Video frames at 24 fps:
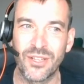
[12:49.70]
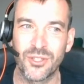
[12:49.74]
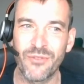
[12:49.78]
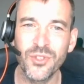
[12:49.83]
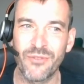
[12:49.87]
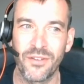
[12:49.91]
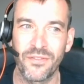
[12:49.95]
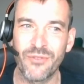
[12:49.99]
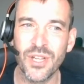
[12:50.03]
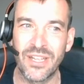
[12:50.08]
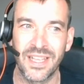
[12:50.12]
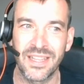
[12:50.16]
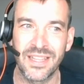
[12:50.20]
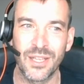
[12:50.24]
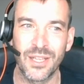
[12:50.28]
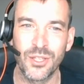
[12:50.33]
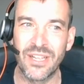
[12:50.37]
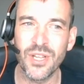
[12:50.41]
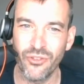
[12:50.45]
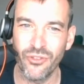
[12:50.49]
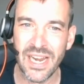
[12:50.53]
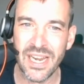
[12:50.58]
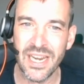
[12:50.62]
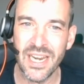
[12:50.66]
off that? Do
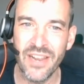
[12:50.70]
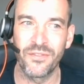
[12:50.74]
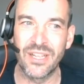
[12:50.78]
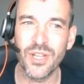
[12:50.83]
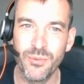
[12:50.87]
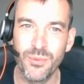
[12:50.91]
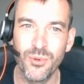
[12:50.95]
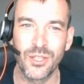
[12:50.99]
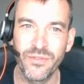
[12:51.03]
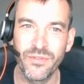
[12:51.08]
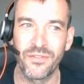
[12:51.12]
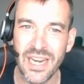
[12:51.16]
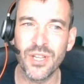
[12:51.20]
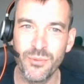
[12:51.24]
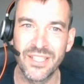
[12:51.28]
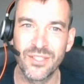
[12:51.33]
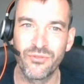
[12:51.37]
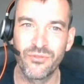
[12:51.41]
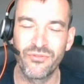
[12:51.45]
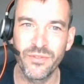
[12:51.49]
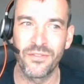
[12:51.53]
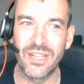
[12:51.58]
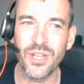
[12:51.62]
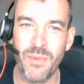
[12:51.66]
you reckon Liverpool fans
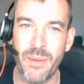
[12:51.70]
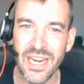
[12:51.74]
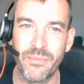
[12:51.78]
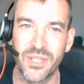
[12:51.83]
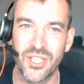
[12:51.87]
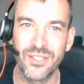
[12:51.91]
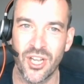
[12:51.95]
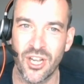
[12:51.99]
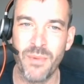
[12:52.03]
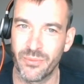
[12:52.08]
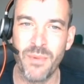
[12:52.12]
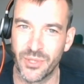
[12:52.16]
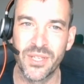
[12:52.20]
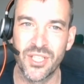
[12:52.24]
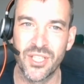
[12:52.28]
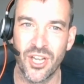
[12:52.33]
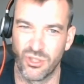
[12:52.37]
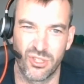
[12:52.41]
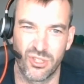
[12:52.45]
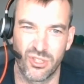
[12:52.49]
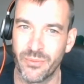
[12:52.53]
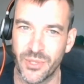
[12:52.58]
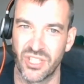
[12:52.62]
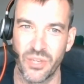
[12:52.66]
remember derbies, or
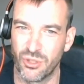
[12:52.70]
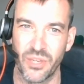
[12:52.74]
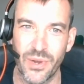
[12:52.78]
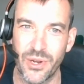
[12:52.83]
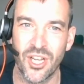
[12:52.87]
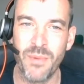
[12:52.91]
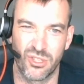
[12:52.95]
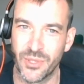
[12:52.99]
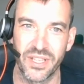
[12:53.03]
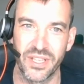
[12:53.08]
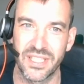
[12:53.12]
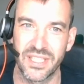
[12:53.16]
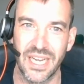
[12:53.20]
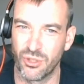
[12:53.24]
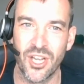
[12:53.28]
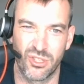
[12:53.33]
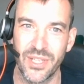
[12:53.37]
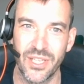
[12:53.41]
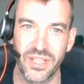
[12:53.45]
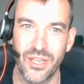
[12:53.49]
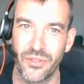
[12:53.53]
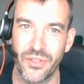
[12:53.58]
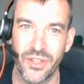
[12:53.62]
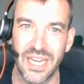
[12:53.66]
just because they win all the time,
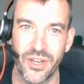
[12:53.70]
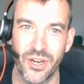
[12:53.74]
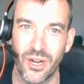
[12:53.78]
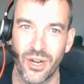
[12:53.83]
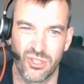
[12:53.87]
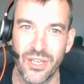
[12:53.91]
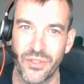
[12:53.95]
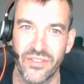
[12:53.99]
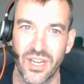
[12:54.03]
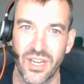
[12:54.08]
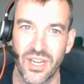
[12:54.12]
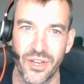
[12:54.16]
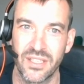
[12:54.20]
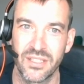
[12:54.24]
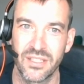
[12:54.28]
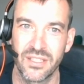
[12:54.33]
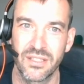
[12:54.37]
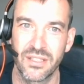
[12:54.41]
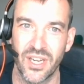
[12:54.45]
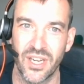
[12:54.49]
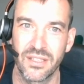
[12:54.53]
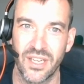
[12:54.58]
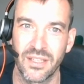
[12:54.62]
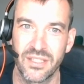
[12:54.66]
they're not even
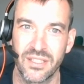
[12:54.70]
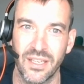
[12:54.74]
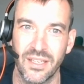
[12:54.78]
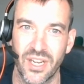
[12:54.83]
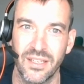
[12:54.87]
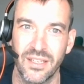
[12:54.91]
asked? Like,